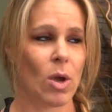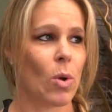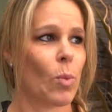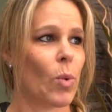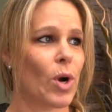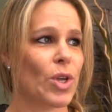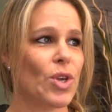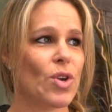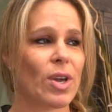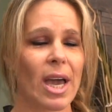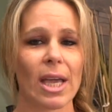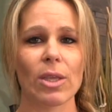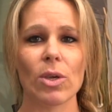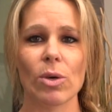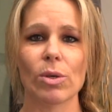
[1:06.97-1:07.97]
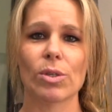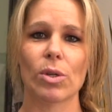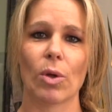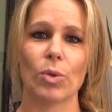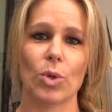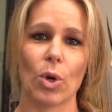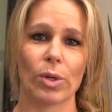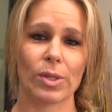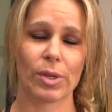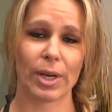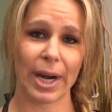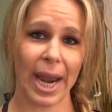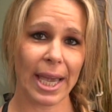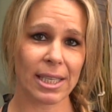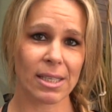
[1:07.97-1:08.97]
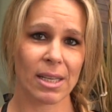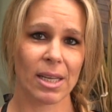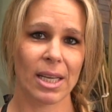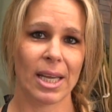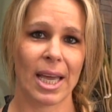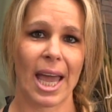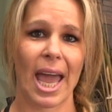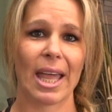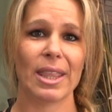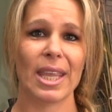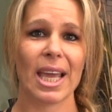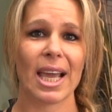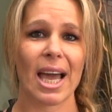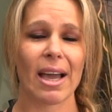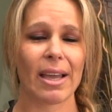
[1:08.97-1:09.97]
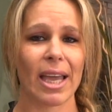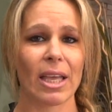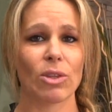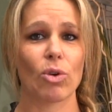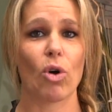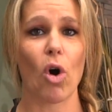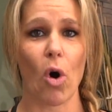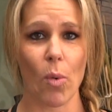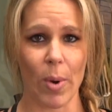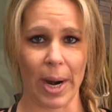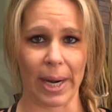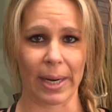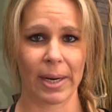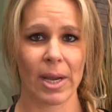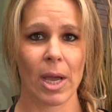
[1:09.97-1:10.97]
where you can use on those grays and they can get covered.